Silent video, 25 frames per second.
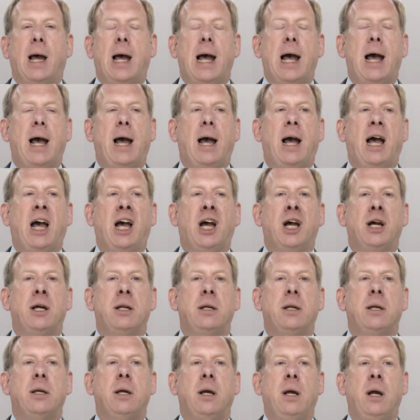
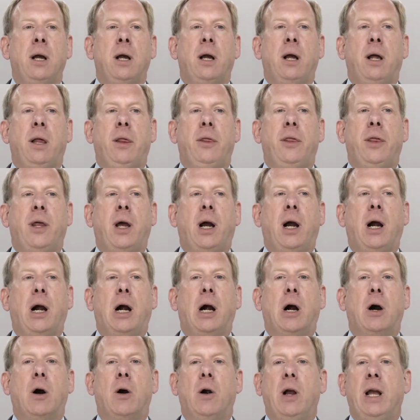and
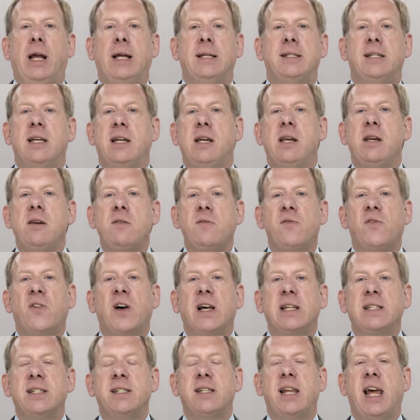there is an
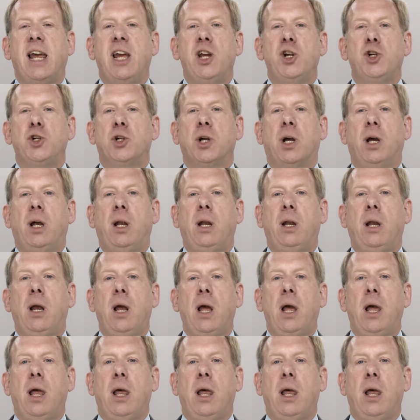infestation